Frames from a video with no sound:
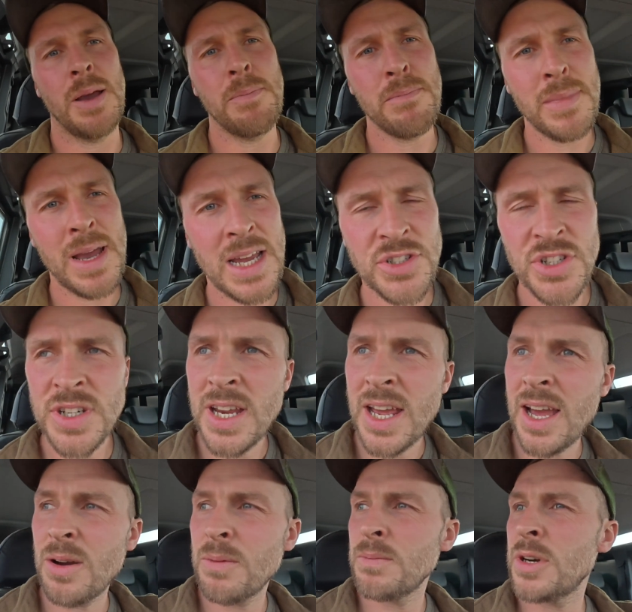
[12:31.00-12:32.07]
Imagine
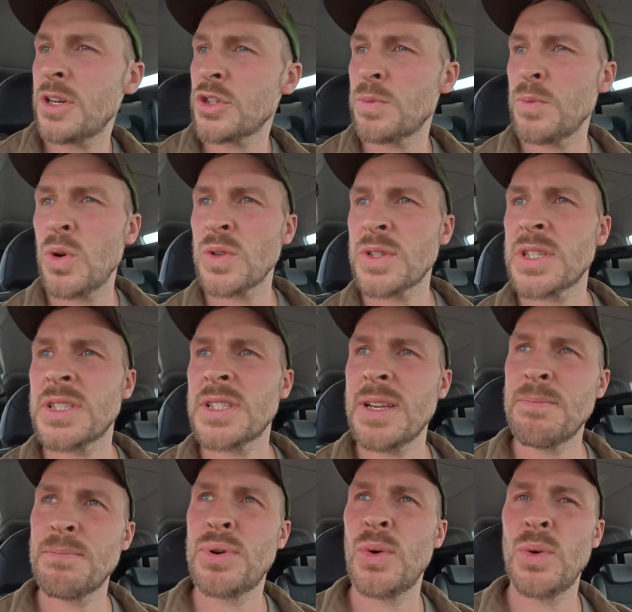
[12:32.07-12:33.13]
how much more
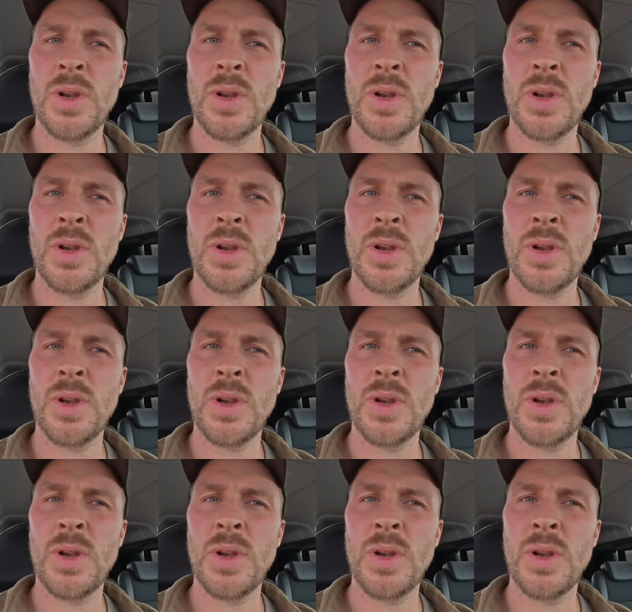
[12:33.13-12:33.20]
simple